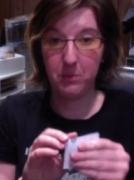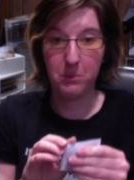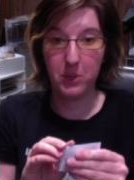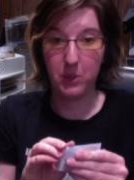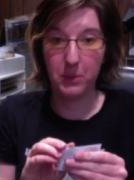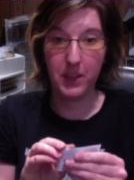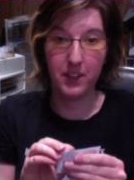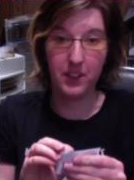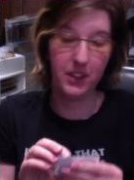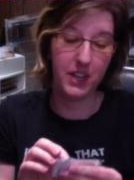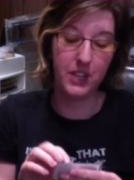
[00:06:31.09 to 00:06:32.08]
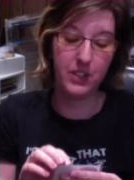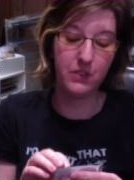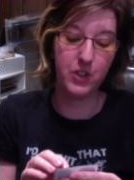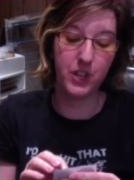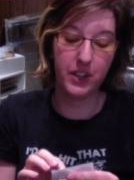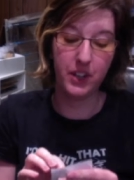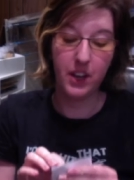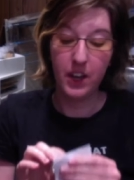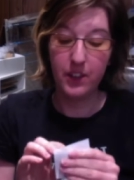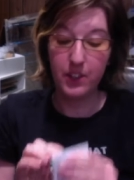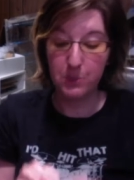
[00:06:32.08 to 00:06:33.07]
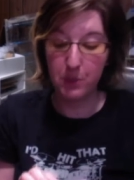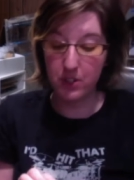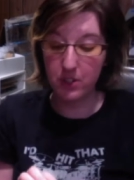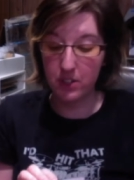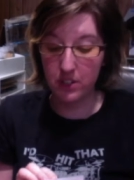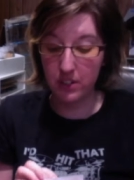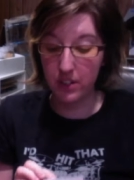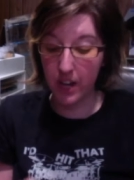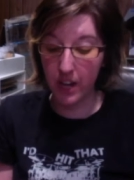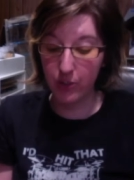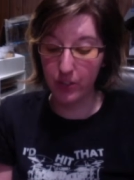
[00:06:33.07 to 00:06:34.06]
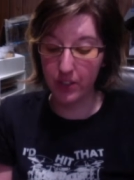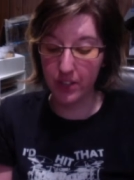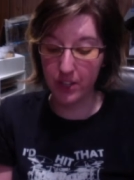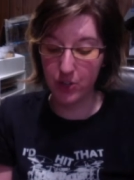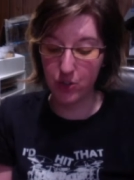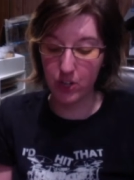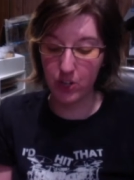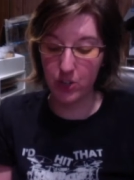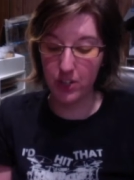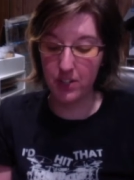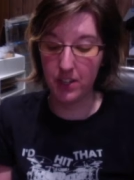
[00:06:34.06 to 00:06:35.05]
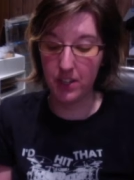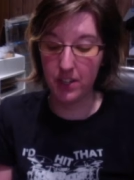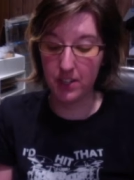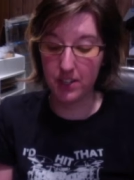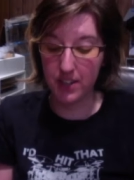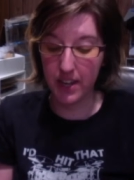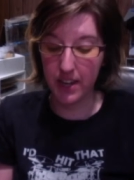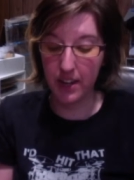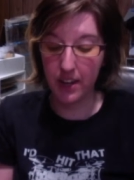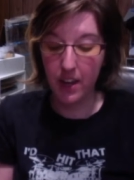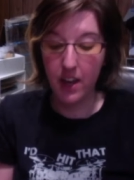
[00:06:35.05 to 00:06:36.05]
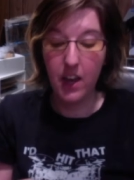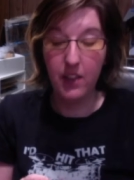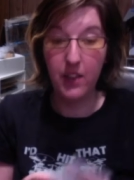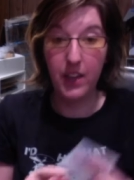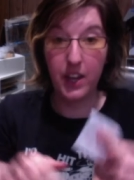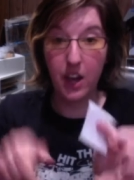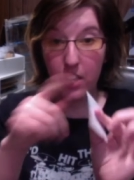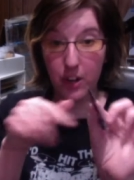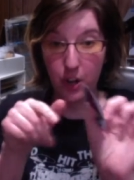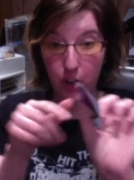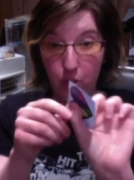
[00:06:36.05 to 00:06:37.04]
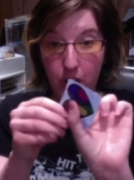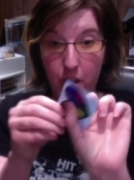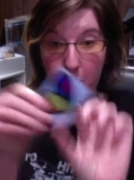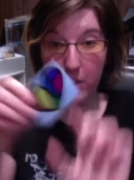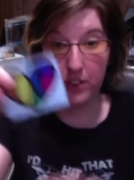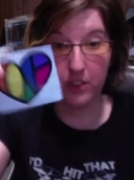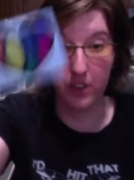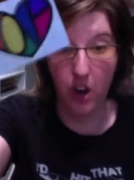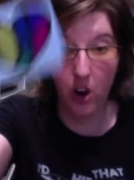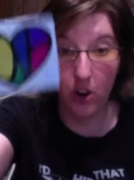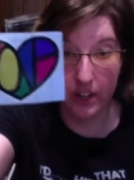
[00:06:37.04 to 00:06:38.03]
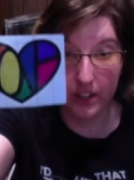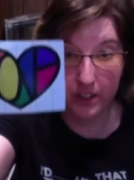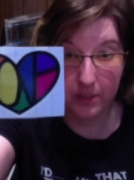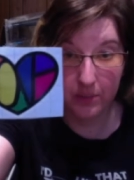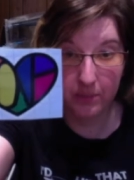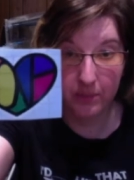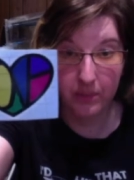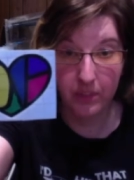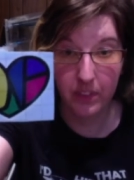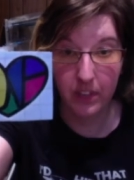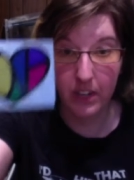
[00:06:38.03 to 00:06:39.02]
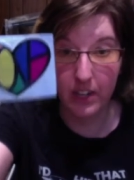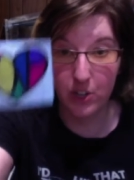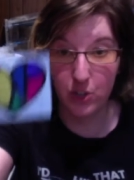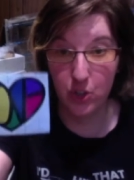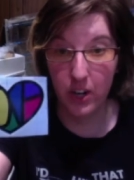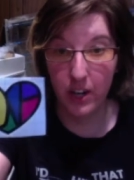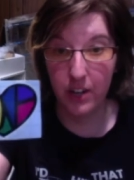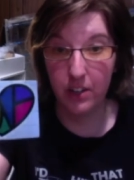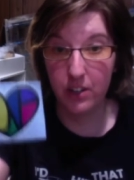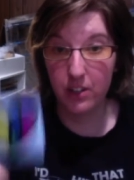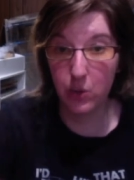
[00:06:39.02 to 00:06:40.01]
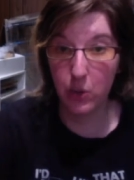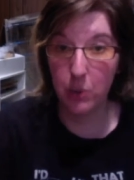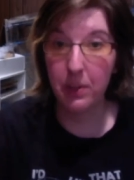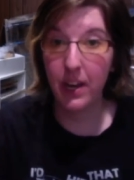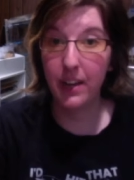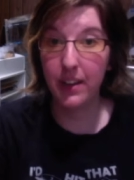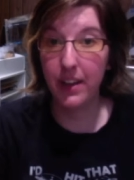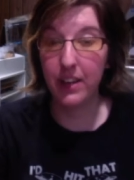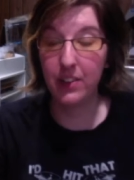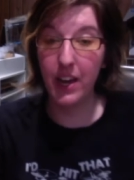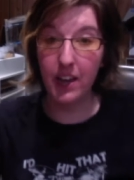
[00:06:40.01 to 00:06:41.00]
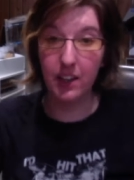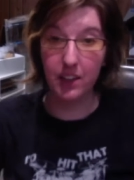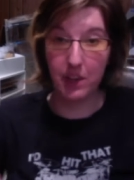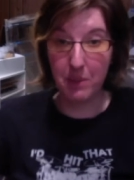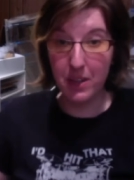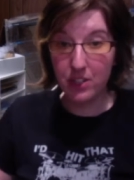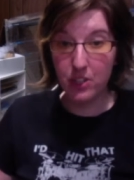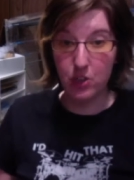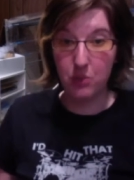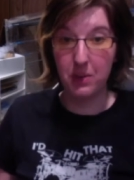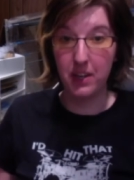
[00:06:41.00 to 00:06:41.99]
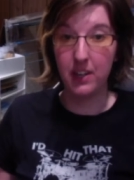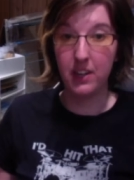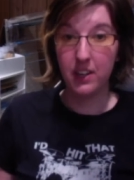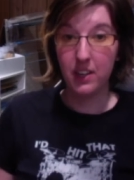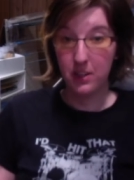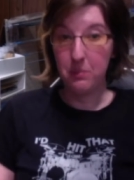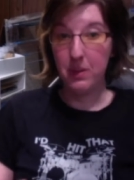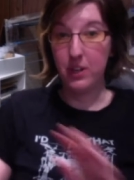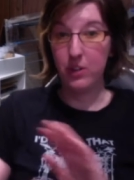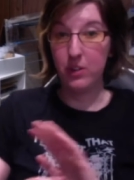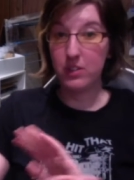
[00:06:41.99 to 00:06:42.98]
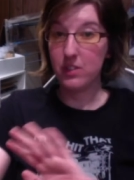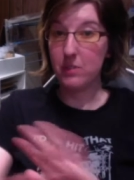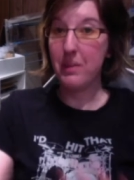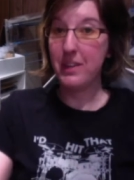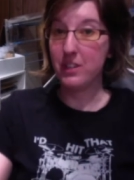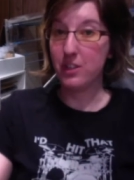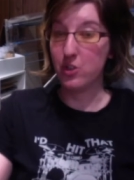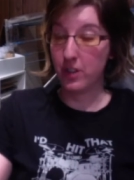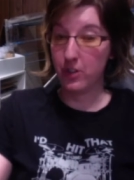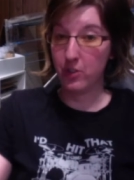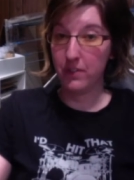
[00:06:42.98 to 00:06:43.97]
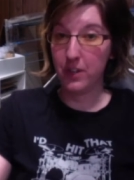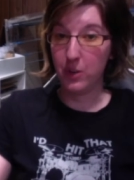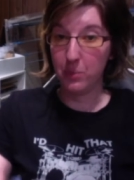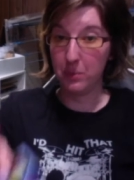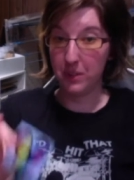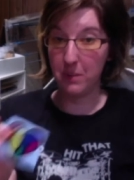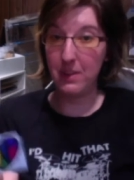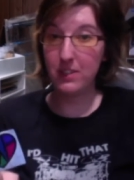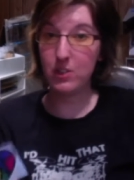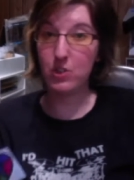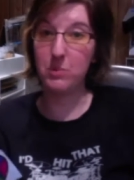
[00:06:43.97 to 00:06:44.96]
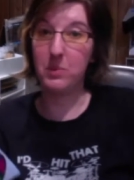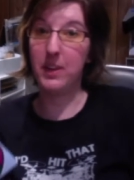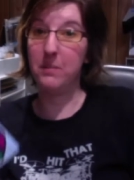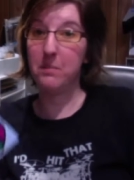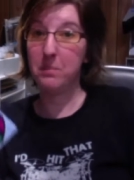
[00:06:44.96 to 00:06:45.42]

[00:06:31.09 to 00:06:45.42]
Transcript: peel back the adhesive sheet. This person did not read the instructions and instead they cut around the heart and tried to apply it like that, and they messaged me. Mind you, this is a message, not a review, but they messaged me